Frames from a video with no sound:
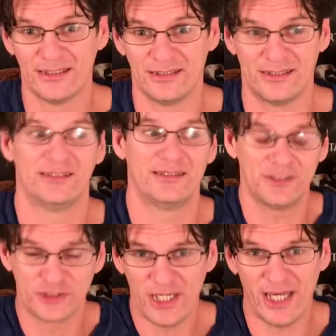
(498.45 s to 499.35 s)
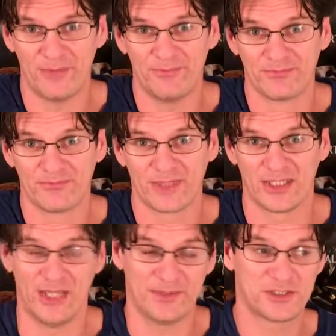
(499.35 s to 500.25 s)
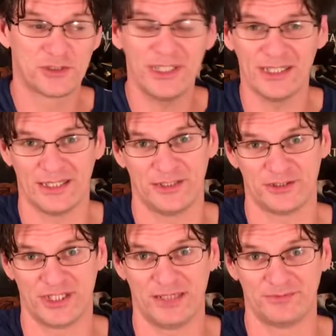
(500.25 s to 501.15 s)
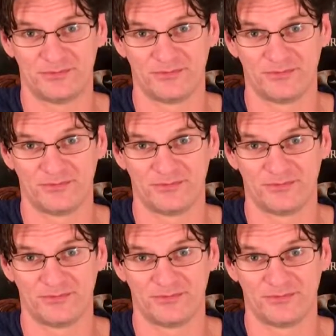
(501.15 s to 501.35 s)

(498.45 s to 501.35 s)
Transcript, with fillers: this is your job. You have to treat it like your job